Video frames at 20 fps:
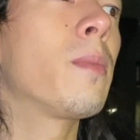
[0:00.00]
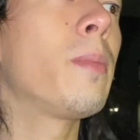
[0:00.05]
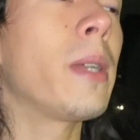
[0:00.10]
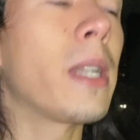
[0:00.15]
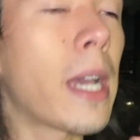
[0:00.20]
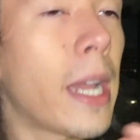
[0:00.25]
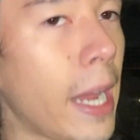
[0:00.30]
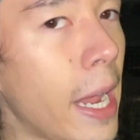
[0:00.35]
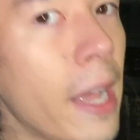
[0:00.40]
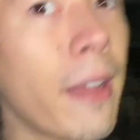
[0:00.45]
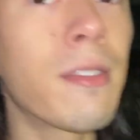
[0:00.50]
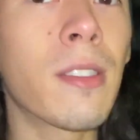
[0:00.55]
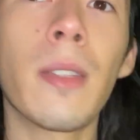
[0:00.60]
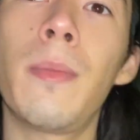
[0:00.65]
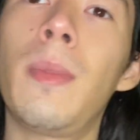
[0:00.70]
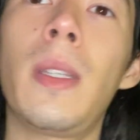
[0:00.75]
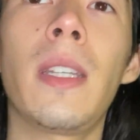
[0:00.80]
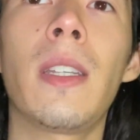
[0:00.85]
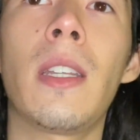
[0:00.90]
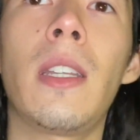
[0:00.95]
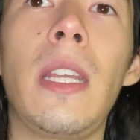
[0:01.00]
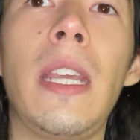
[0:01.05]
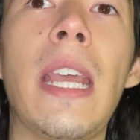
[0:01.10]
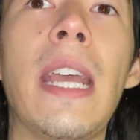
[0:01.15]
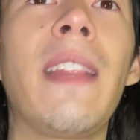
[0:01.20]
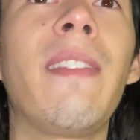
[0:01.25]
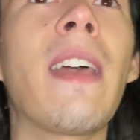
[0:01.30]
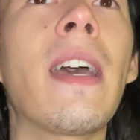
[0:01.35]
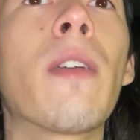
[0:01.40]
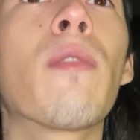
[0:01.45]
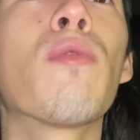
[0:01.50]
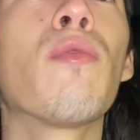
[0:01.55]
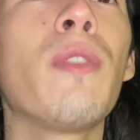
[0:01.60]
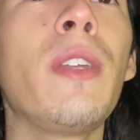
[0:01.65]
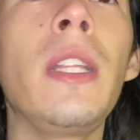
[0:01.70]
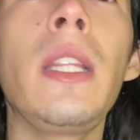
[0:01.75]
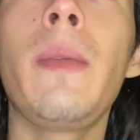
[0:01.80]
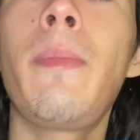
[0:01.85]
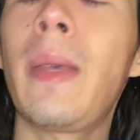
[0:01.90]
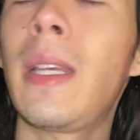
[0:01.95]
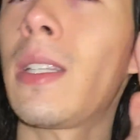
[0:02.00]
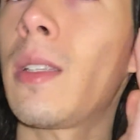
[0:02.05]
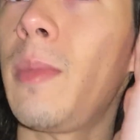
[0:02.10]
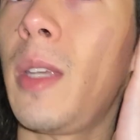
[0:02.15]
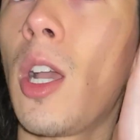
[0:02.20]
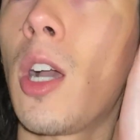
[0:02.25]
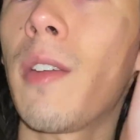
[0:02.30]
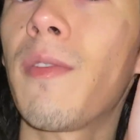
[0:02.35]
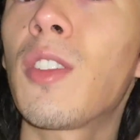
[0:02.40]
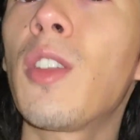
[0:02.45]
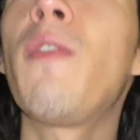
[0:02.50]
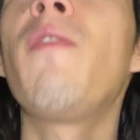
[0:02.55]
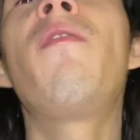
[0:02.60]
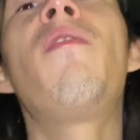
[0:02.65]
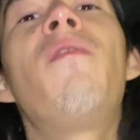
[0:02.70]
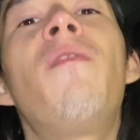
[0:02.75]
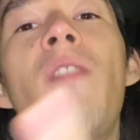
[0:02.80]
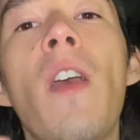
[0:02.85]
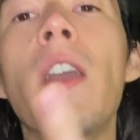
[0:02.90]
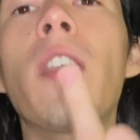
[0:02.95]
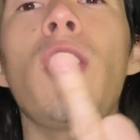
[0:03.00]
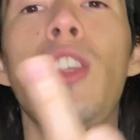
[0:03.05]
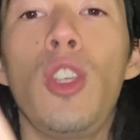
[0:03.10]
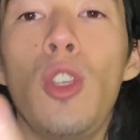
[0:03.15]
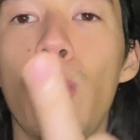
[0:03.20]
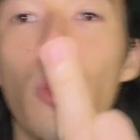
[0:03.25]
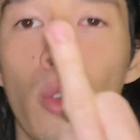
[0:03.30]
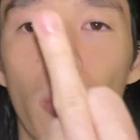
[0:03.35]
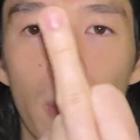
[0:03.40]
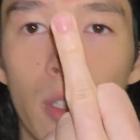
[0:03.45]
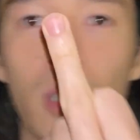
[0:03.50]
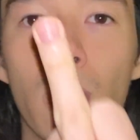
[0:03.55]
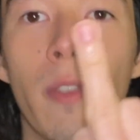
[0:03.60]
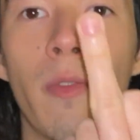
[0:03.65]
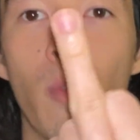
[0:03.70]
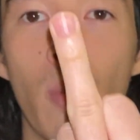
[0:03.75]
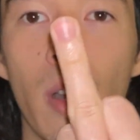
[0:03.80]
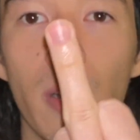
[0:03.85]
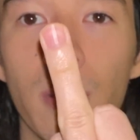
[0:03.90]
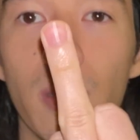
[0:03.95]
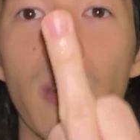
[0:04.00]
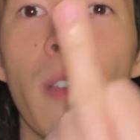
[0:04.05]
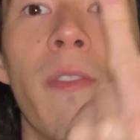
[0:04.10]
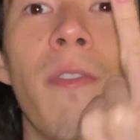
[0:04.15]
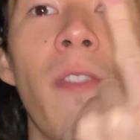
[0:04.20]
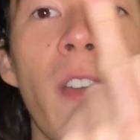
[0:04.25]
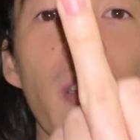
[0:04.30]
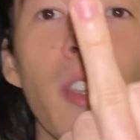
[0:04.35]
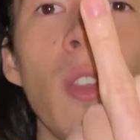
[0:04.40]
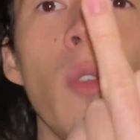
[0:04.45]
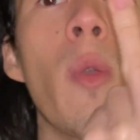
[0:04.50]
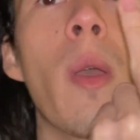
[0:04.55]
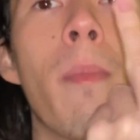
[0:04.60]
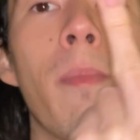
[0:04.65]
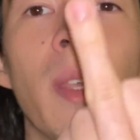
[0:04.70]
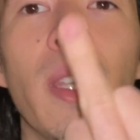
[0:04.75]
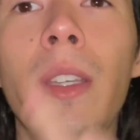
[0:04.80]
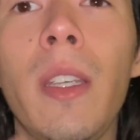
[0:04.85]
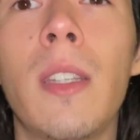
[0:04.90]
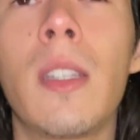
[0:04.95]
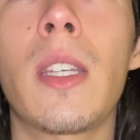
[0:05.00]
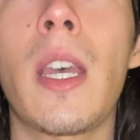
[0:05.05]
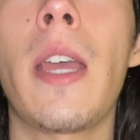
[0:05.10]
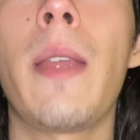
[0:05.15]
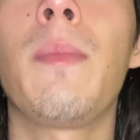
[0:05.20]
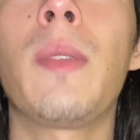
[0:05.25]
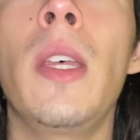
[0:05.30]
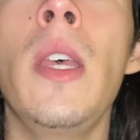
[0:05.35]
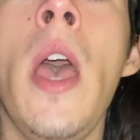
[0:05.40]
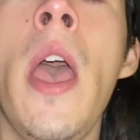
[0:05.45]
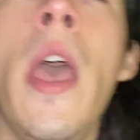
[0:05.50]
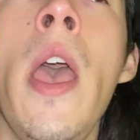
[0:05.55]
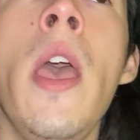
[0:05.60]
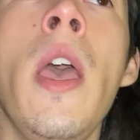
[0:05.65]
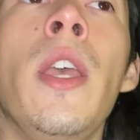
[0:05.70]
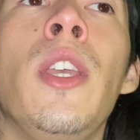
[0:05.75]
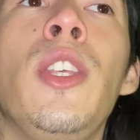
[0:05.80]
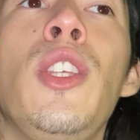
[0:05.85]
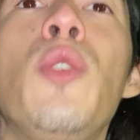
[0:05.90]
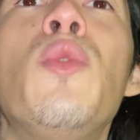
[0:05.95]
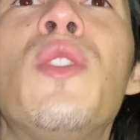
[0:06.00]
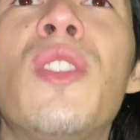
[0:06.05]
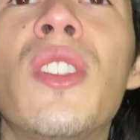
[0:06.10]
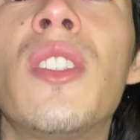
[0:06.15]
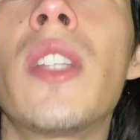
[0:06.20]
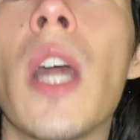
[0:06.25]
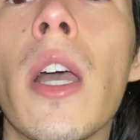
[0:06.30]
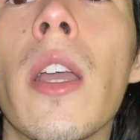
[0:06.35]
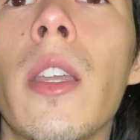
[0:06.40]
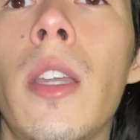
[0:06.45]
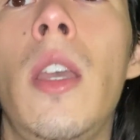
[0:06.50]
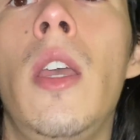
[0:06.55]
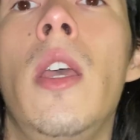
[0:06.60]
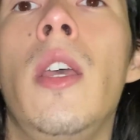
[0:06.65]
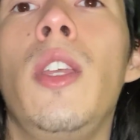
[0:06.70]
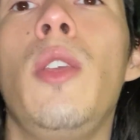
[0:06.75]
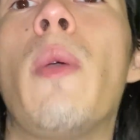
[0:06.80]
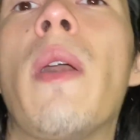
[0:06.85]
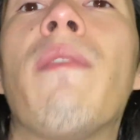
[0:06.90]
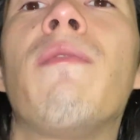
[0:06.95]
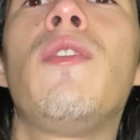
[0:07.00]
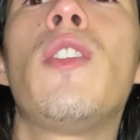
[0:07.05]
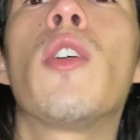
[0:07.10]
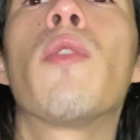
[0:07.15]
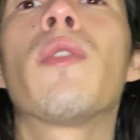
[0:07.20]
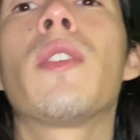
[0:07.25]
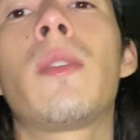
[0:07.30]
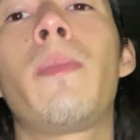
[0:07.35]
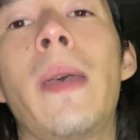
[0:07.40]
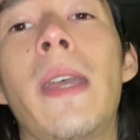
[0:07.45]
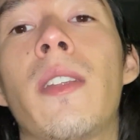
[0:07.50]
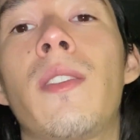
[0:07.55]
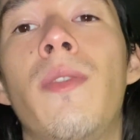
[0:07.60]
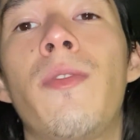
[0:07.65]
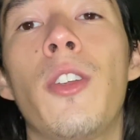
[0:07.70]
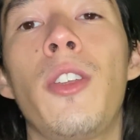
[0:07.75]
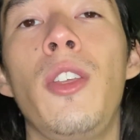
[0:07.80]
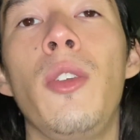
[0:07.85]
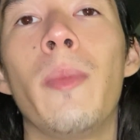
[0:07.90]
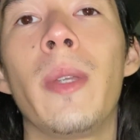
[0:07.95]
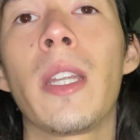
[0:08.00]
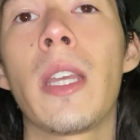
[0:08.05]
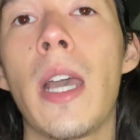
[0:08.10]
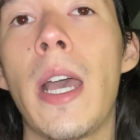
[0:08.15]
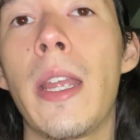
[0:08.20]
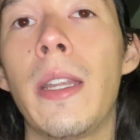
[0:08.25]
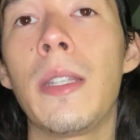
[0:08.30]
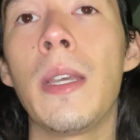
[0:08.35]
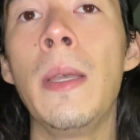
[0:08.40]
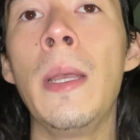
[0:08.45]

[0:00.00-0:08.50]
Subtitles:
but I have some dignity, and that really pissed me off. So fuck you, Christoph Waltz. Fuck you a million times. You suck. You have no respect for humankind.